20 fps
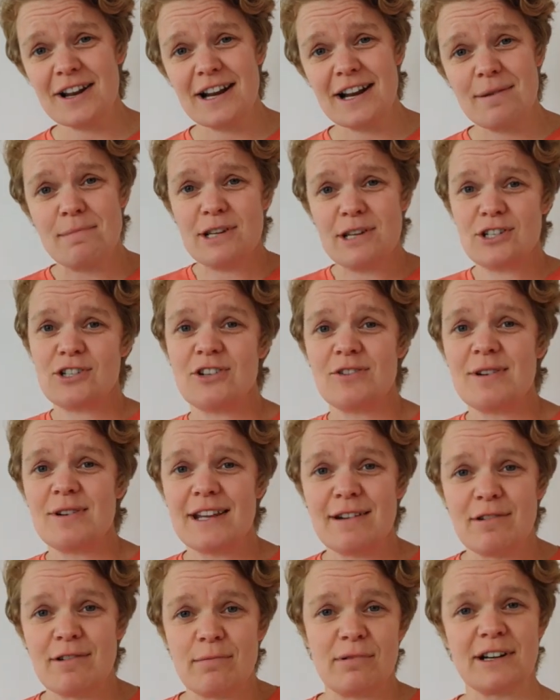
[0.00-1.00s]
really missed you
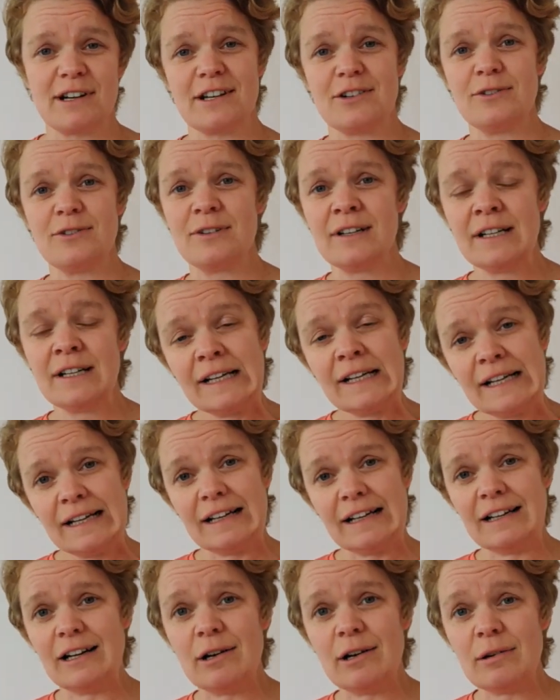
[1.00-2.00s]
here at Bricknell.
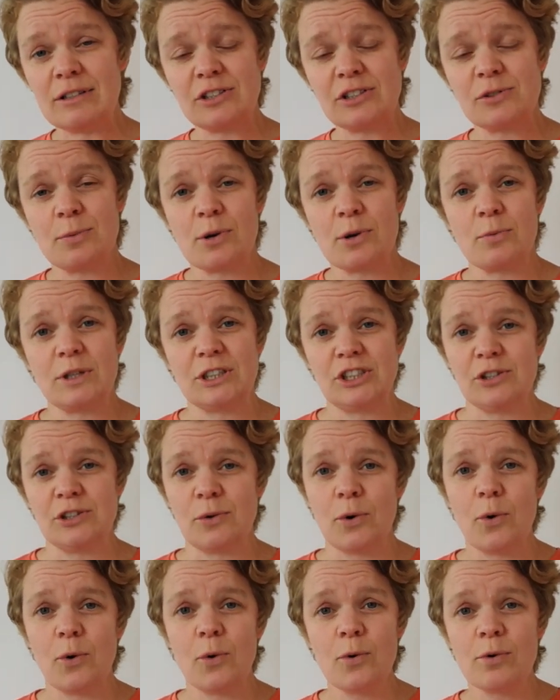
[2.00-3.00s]
I just want to wish
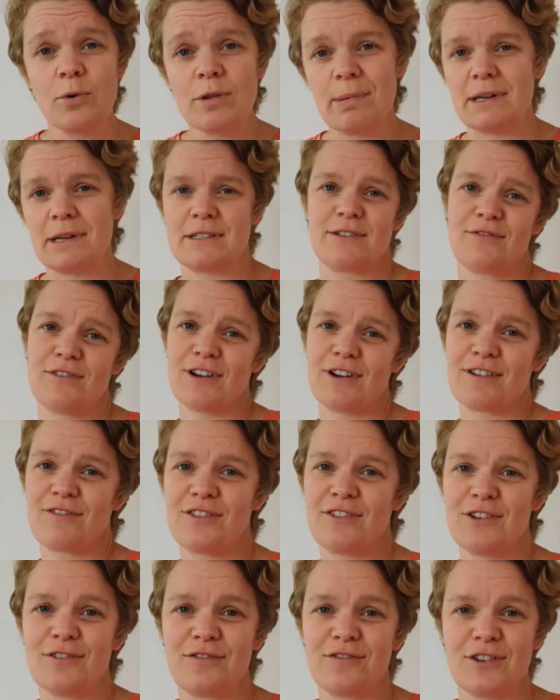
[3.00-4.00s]
you all the best of
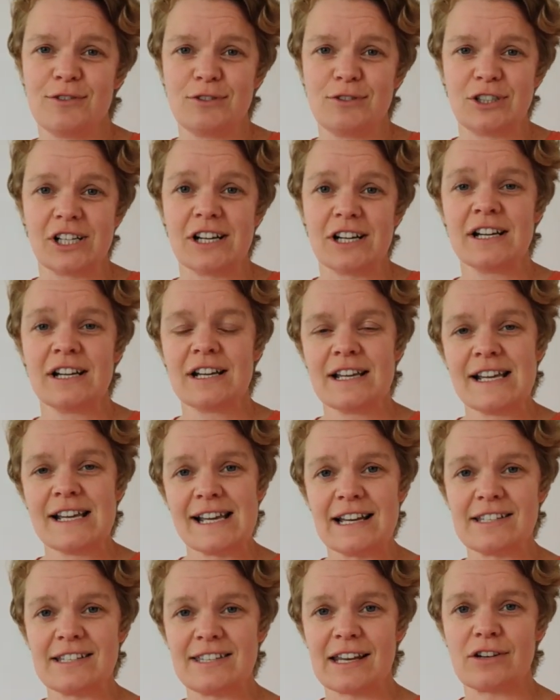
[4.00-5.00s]
luck for your future
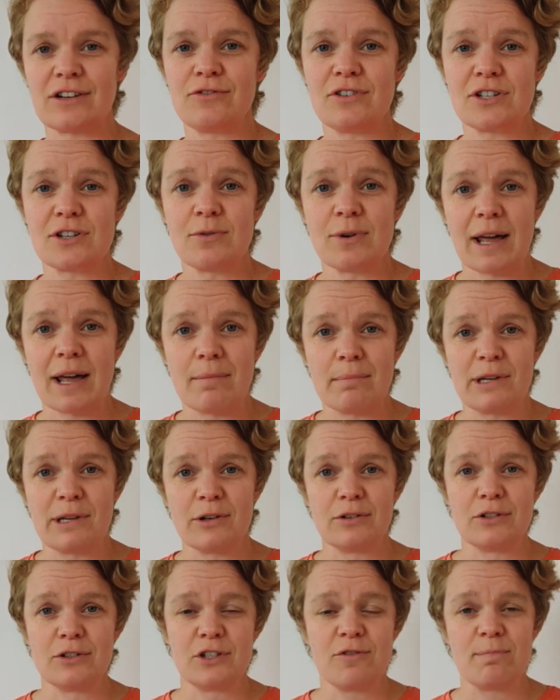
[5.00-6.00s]
at secondary school and
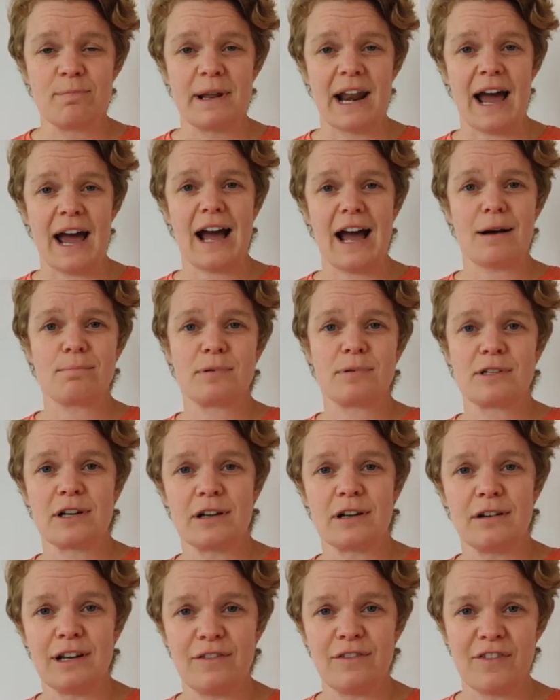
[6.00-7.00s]
beyond. You've been
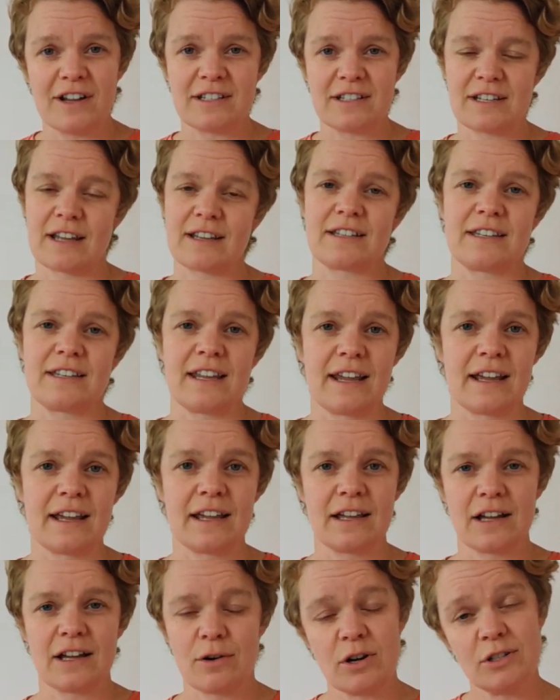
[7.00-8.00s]
absolutely
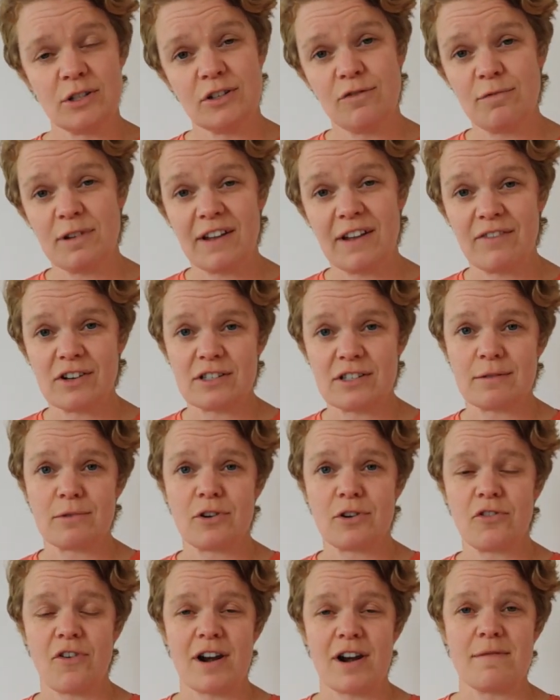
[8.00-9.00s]
fantastic and you've given us
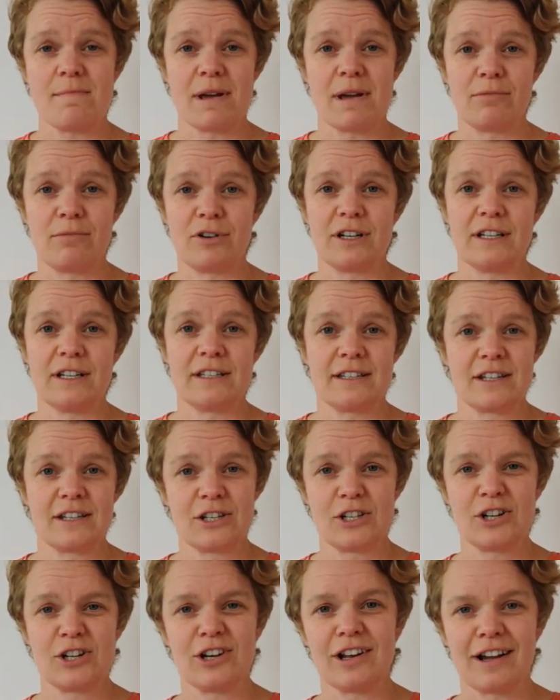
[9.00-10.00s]
some great memories.
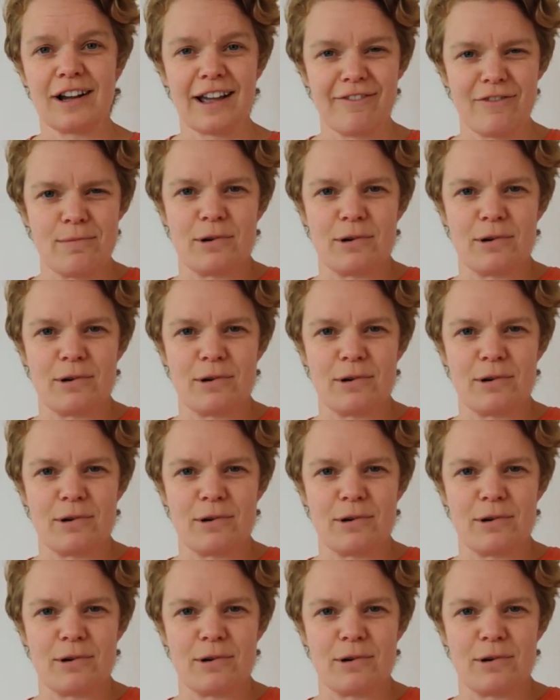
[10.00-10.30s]
Good luck,